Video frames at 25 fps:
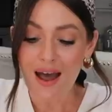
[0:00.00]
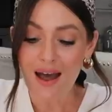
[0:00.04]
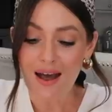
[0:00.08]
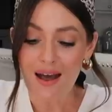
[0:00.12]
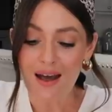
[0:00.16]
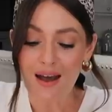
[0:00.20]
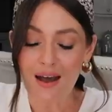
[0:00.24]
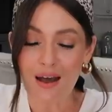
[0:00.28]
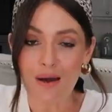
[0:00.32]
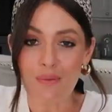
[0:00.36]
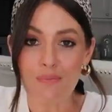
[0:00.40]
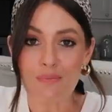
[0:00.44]

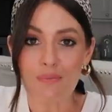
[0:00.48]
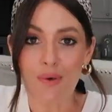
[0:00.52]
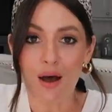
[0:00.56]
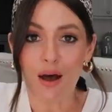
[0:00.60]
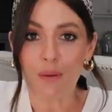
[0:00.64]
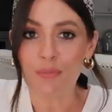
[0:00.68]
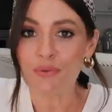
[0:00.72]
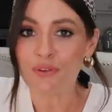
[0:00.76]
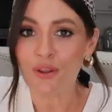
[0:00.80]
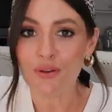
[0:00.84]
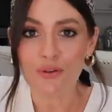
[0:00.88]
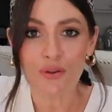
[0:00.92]

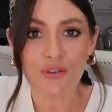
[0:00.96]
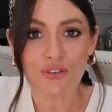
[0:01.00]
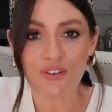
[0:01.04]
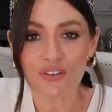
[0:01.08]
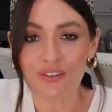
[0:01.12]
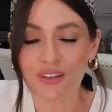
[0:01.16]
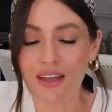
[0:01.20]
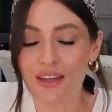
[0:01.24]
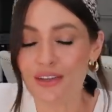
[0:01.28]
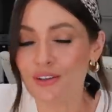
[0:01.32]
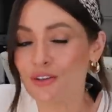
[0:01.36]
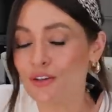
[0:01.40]
I'm so used to
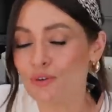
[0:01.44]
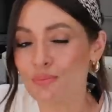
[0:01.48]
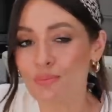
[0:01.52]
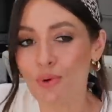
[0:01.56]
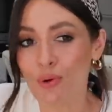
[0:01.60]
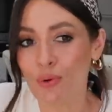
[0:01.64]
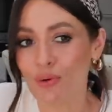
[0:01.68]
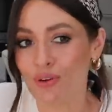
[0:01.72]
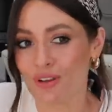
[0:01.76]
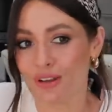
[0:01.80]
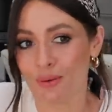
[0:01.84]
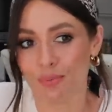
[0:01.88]
saying good
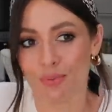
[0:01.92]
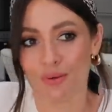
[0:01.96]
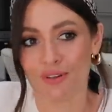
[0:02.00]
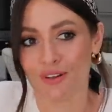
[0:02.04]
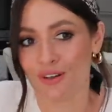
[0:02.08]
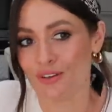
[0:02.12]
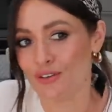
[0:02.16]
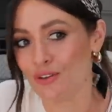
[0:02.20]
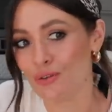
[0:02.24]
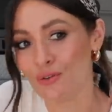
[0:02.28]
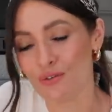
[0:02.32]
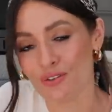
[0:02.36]
morning because
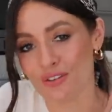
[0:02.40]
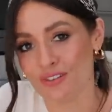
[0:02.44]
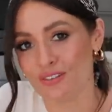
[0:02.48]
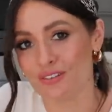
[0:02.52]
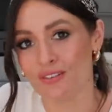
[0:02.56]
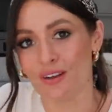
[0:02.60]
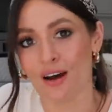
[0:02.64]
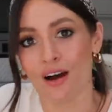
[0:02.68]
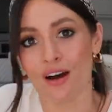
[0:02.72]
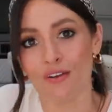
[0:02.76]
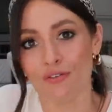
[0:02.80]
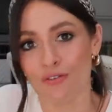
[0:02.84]
I usually
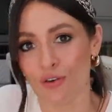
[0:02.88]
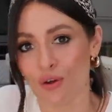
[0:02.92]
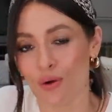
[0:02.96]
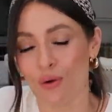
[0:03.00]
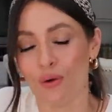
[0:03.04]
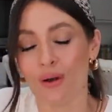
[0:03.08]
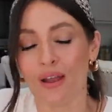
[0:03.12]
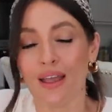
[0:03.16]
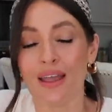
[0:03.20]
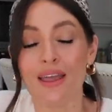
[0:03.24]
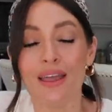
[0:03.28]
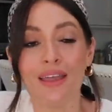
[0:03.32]
start a
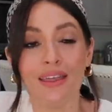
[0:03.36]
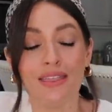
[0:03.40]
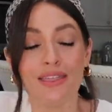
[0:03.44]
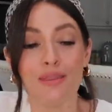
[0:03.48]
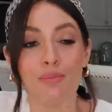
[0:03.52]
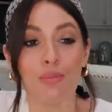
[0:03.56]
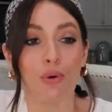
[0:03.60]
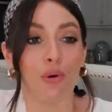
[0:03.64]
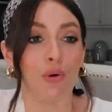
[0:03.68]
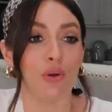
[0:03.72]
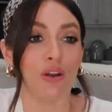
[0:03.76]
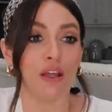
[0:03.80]
vlog in
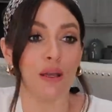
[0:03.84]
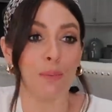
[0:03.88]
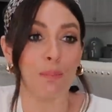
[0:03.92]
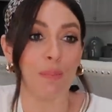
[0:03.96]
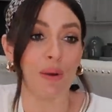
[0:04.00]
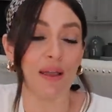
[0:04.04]
the morning,